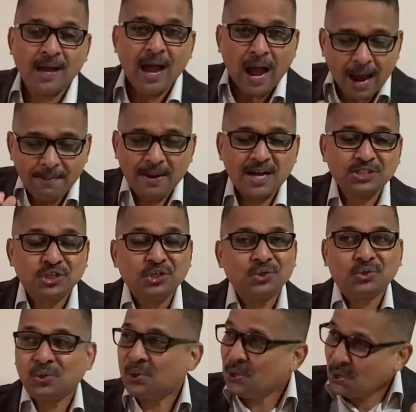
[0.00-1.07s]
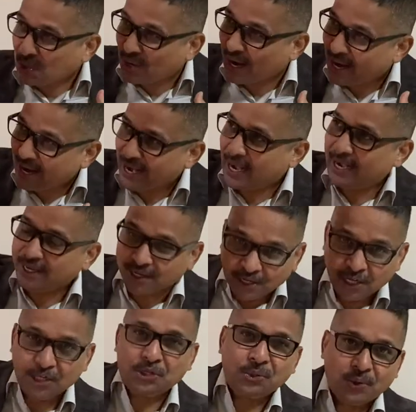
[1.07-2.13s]
I'm asking you to look ahead
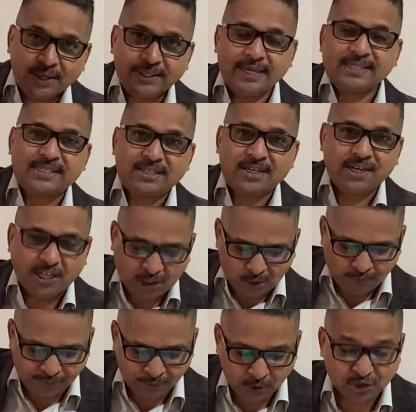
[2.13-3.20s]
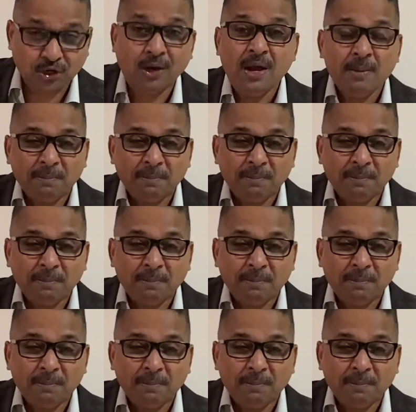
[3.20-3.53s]
into your destiny, into your future,